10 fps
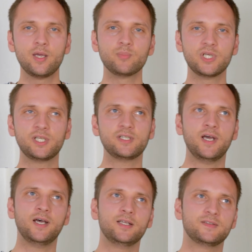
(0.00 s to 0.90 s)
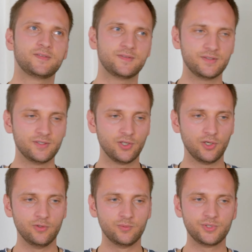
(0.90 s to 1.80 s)
meaning that you
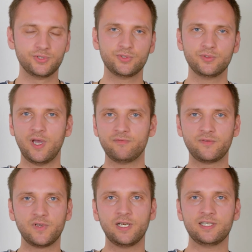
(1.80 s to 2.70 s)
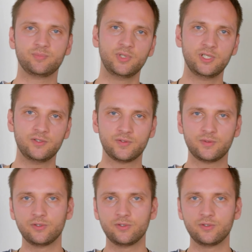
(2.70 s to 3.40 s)
know you do everything last minute